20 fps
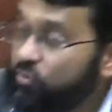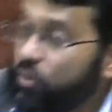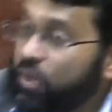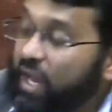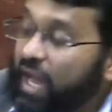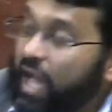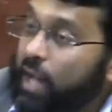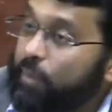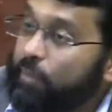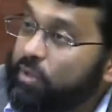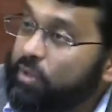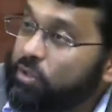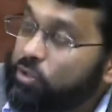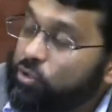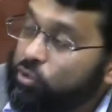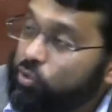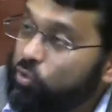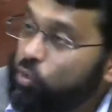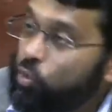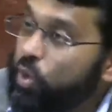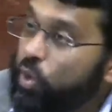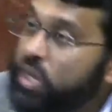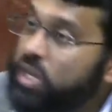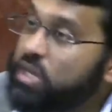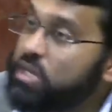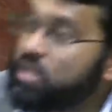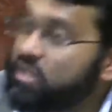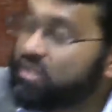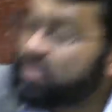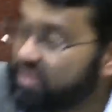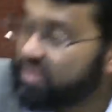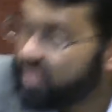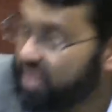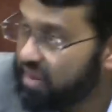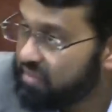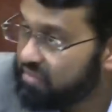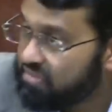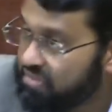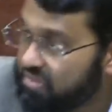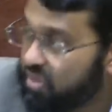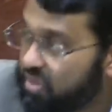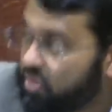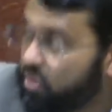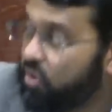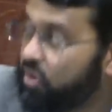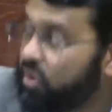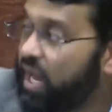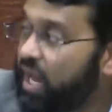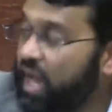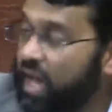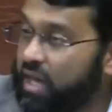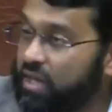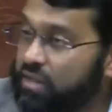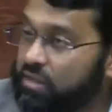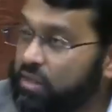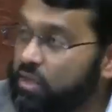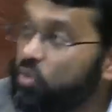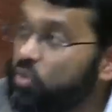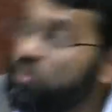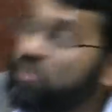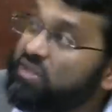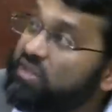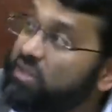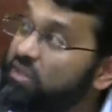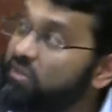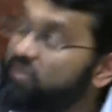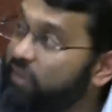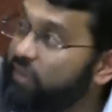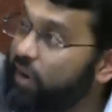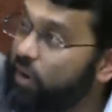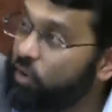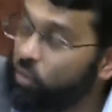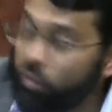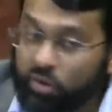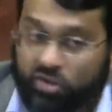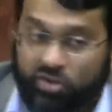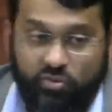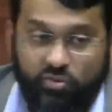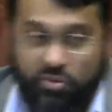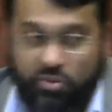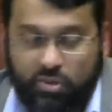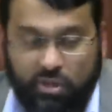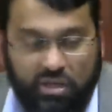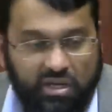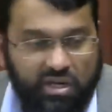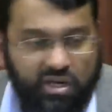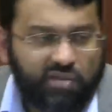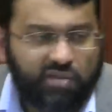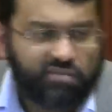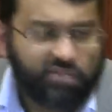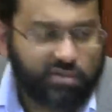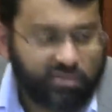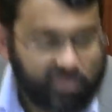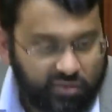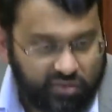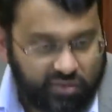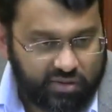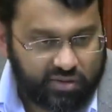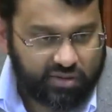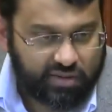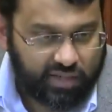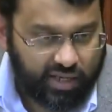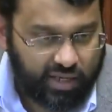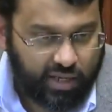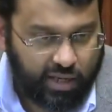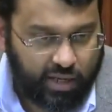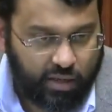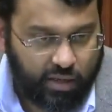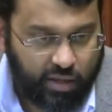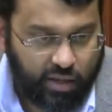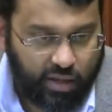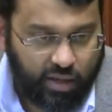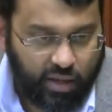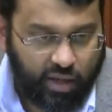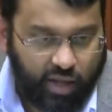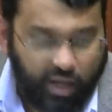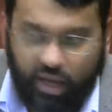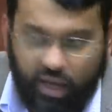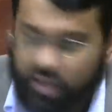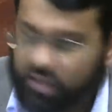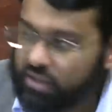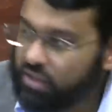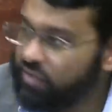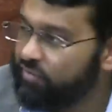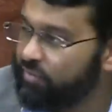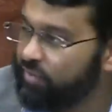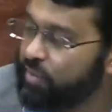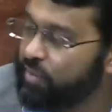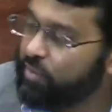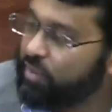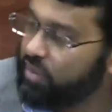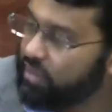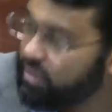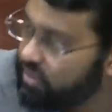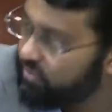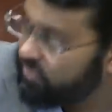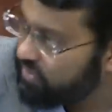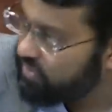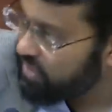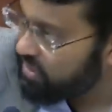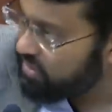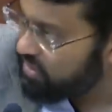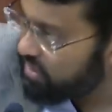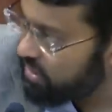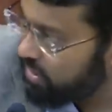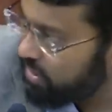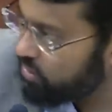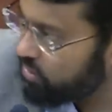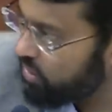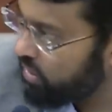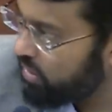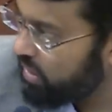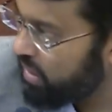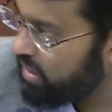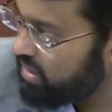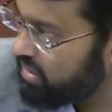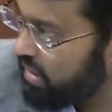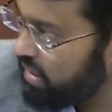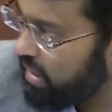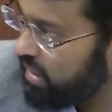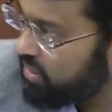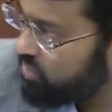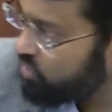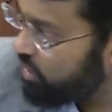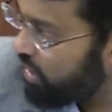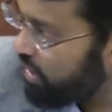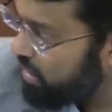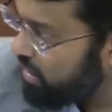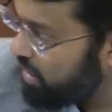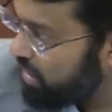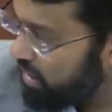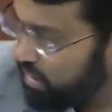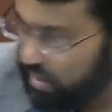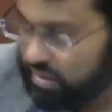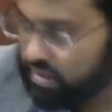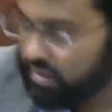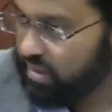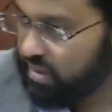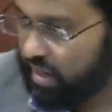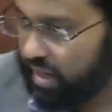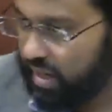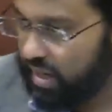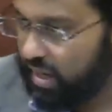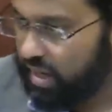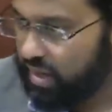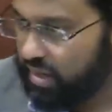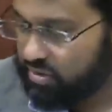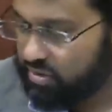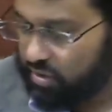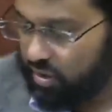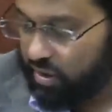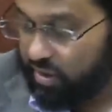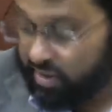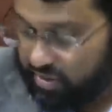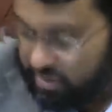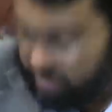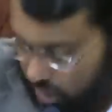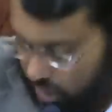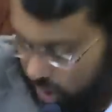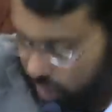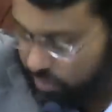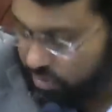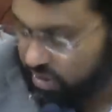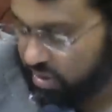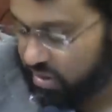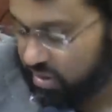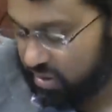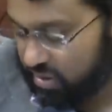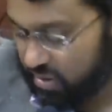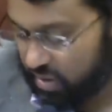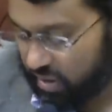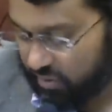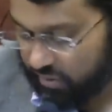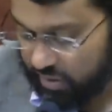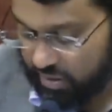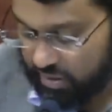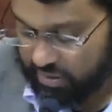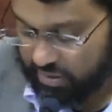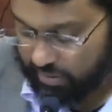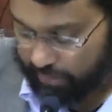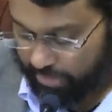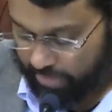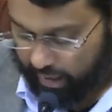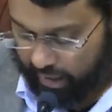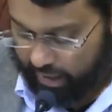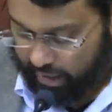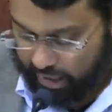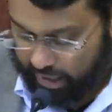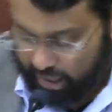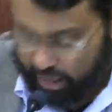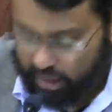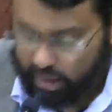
happen to witness them third hand, we see the fireworks, we do in of So this is halal. And if people gift us things on that day as well, it is halal as long as the object itself is halal.